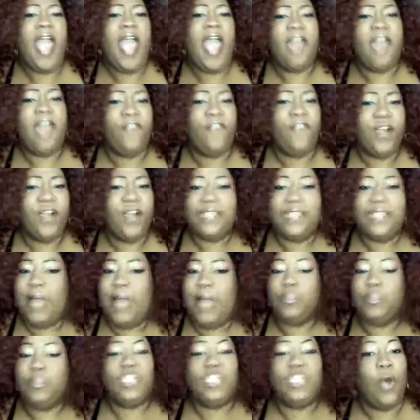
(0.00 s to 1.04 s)
At first,
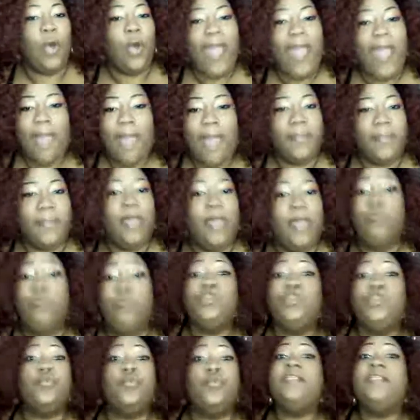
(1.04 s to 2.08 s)
I was so happy it
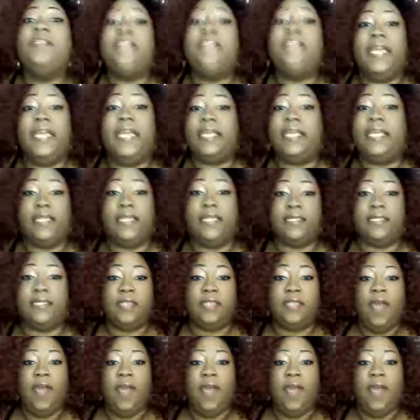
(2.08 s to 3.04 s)
was ridiculous.